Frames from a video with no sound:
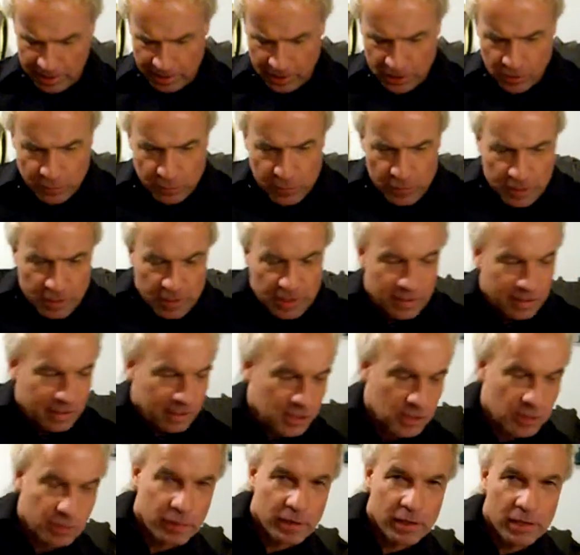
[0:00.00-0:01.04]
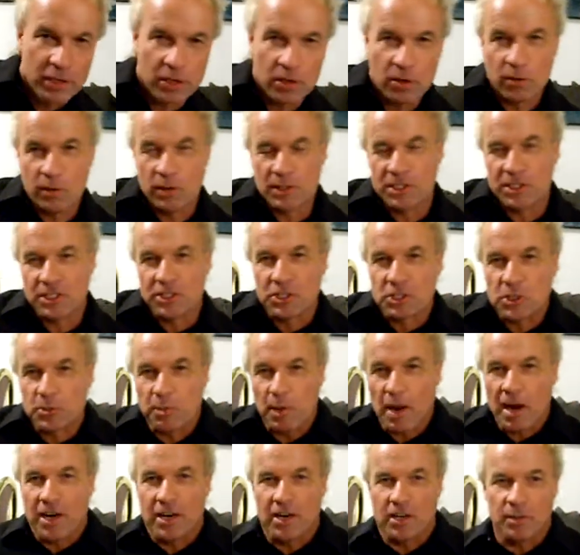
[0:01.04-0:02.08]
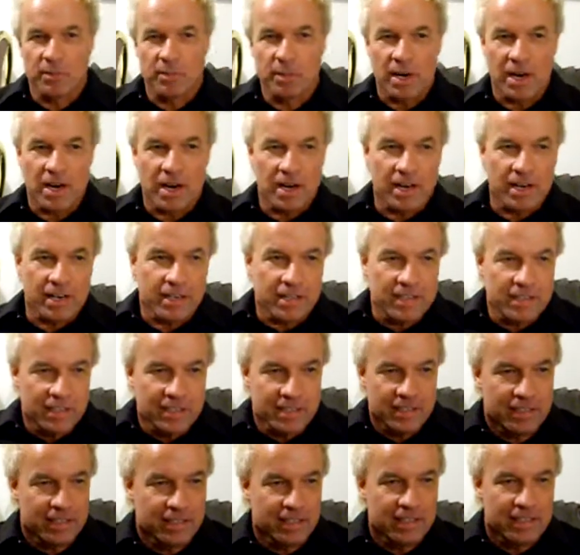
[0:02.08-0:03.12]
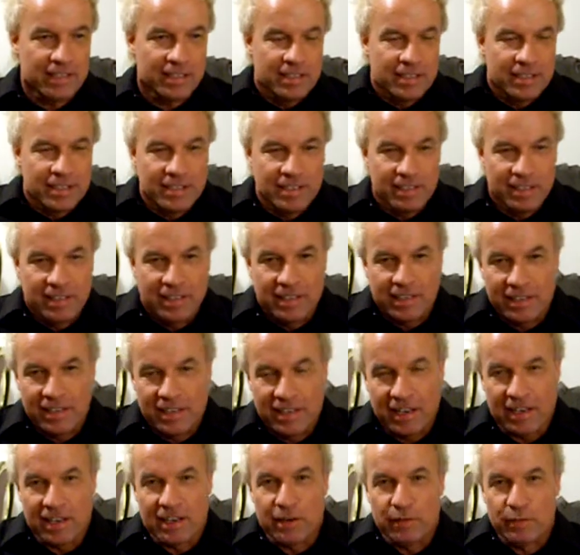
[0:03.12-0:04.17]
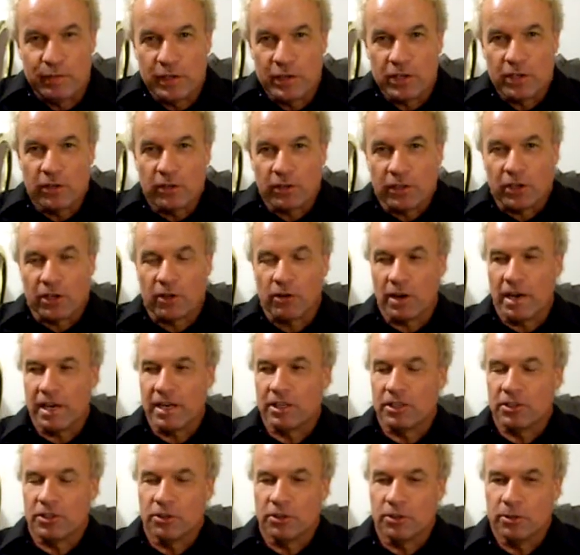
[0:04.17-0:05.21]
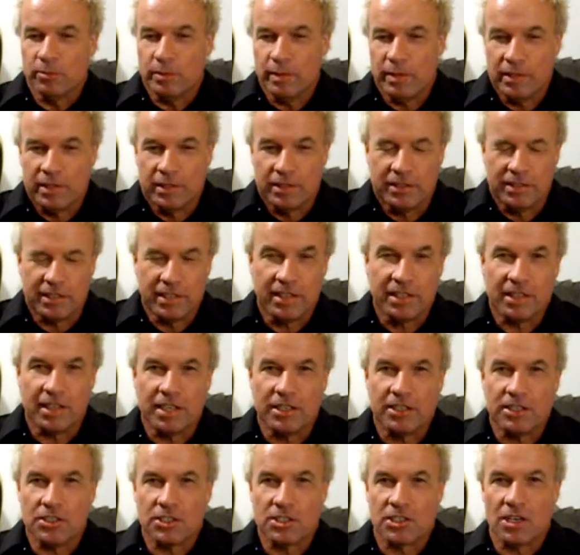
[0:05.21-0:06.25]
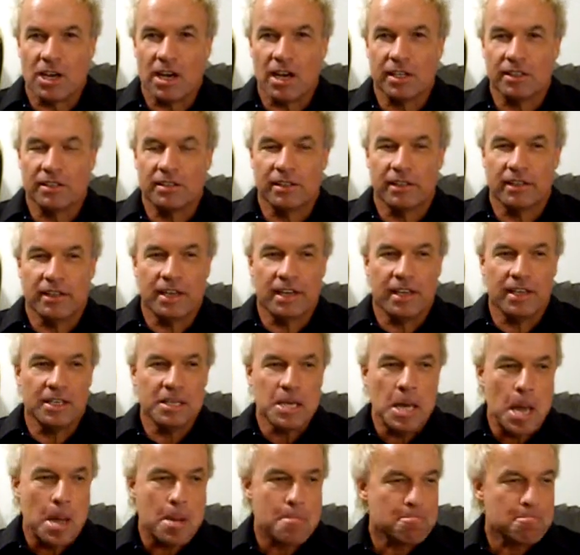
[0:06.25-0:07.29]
this video was inspired by a video that CraigTube did. I just saw it today.